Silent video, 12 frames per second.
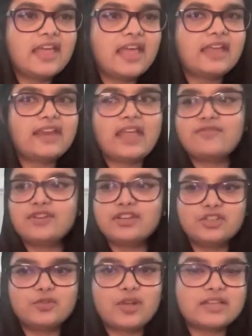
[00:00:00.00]
And every
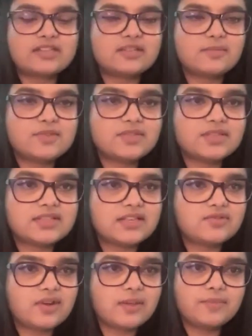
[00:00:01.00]
new customer
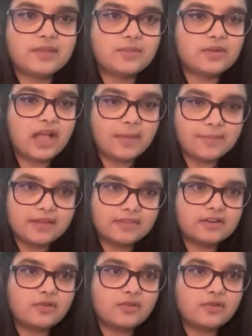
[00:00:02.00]
success rep, they will come in,